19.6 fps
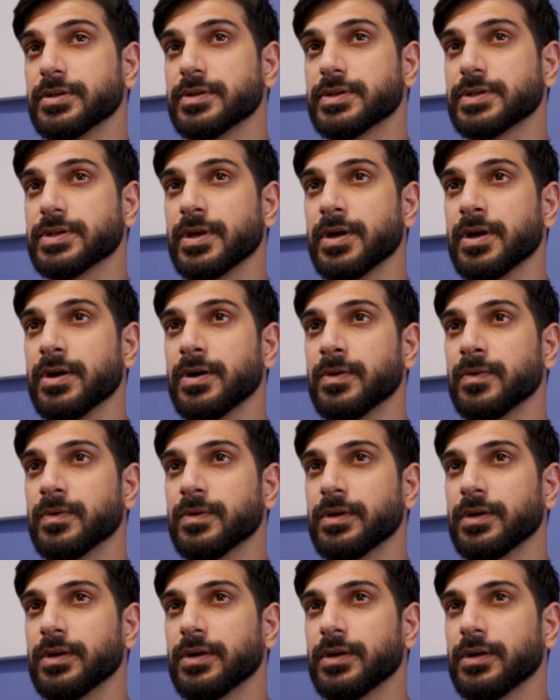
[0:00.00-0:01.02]

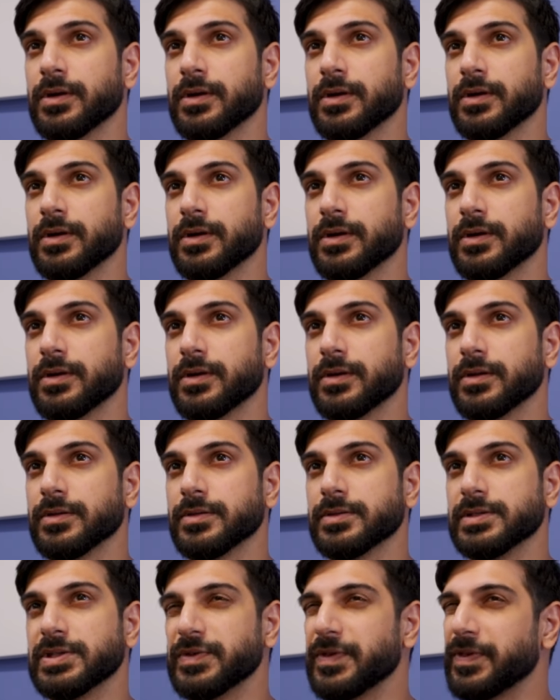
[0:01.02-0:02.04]
So
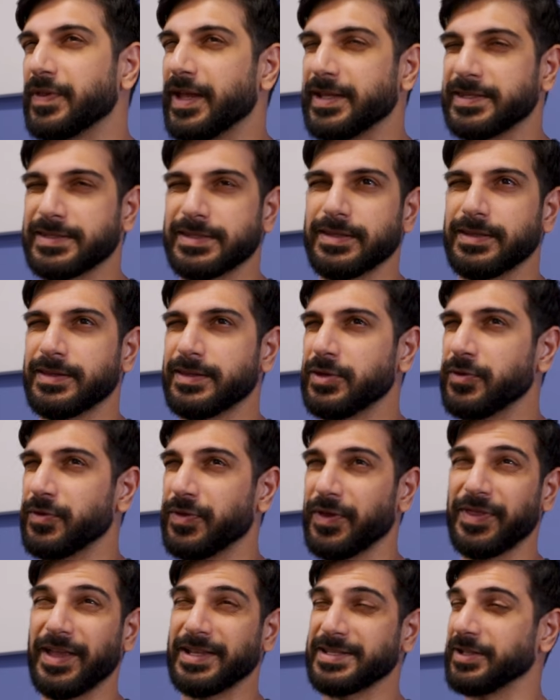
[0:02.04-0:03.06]
do you
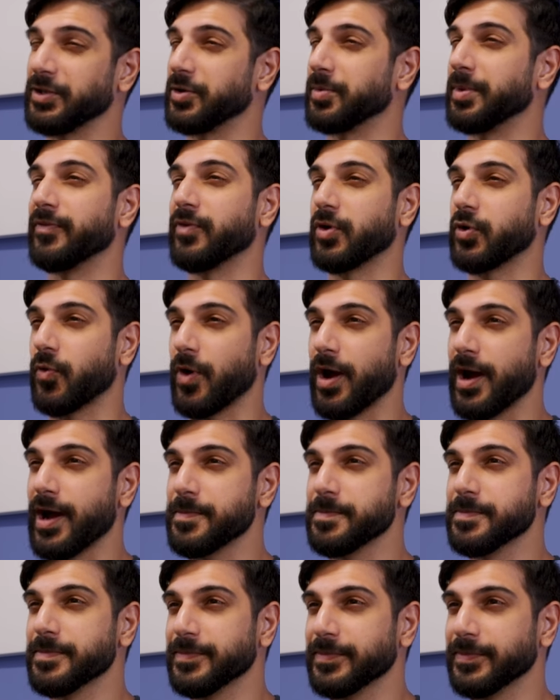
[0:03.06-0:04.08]
think that's a little bit of a
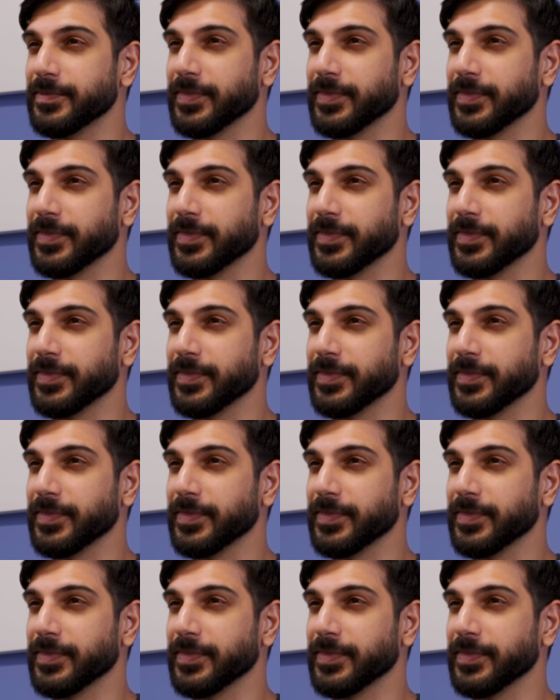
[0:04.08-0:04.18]
crime?